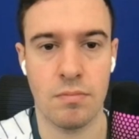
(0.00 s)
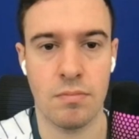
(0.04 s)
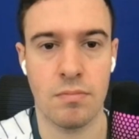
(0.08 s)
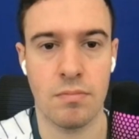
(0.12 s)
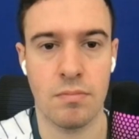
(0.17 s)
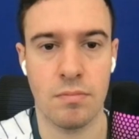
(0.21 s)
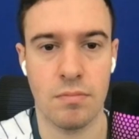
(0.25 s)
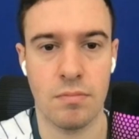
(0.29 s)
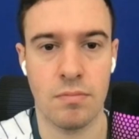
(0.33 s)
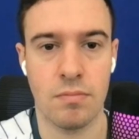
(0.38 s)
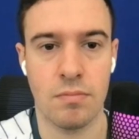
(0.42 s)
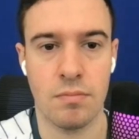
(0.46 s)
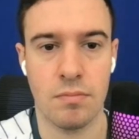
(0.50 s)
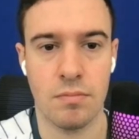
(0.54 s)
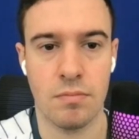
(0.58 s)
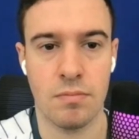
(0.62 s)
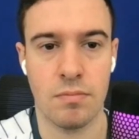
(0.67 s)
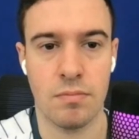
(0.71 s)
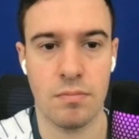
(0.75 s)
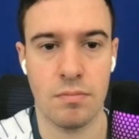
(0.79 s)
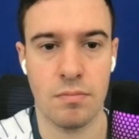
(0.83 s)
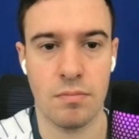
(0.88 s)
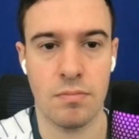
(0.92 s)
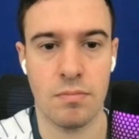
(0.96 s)

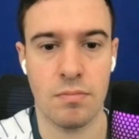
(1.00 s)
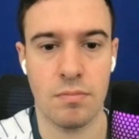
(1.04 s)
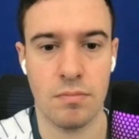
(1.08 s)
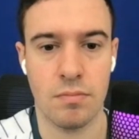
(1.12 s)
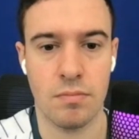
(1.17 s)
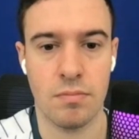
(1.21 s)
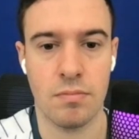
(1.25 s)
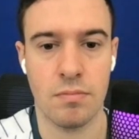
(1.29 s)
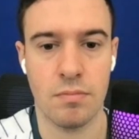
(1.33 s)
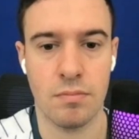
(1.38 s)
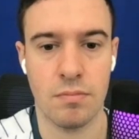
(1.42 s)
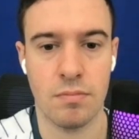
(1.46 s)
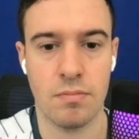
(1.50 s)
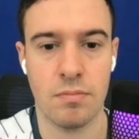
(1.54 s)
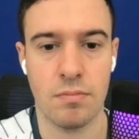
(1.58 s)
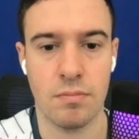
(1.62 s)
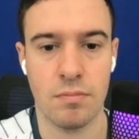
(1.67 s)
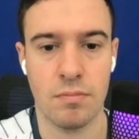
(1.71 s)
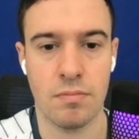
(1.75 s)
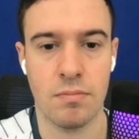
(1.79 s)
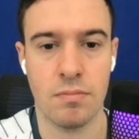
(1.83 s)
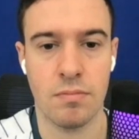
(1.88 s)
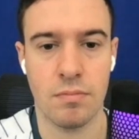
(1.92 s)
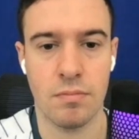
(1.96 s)

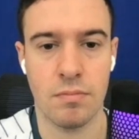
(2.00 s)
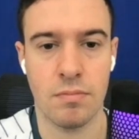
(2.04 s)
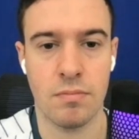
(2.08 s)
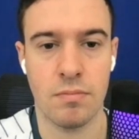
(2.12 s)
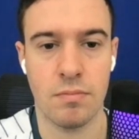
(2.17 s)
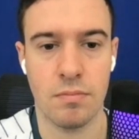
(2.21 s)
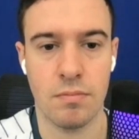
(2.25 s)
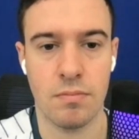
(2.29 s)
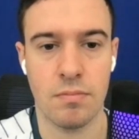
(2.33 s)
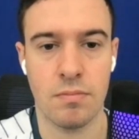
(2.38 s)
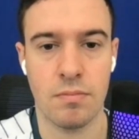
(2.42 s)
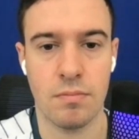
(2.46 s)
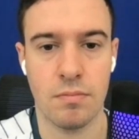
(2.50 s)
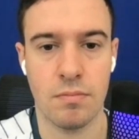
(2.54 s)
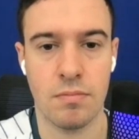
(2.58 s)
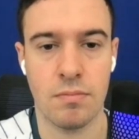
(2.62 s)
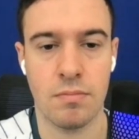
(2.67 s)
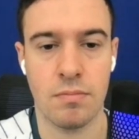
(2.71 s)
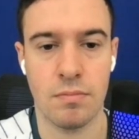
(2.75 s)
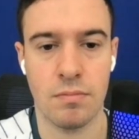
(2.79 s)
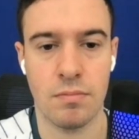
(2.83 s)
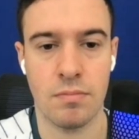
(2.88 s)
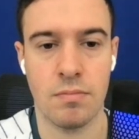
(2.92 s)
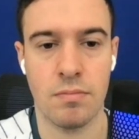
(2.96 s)

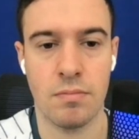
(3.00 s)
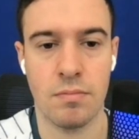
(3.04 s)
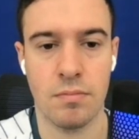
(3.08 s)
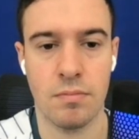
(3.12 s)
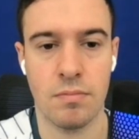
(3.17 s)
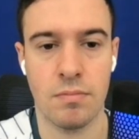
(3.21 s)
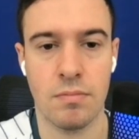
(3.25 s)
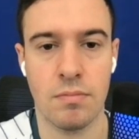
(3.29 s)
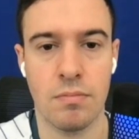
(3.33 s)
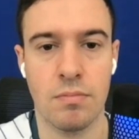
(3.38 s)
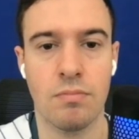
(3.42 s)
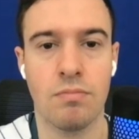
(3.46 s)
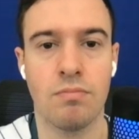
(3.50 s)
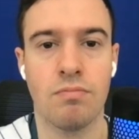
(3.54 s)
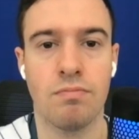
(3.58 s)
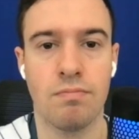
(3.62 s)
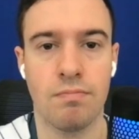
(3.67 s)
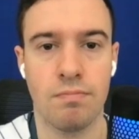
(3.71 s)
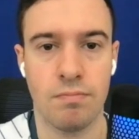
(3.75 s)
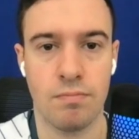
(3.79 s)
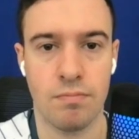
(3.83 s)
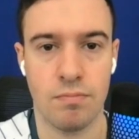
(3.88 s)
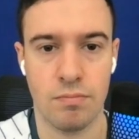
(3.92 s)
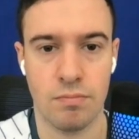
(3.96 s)

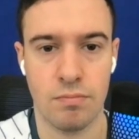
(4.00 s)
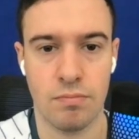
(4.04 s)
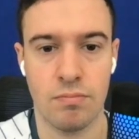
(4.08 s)
The person shown says nothing.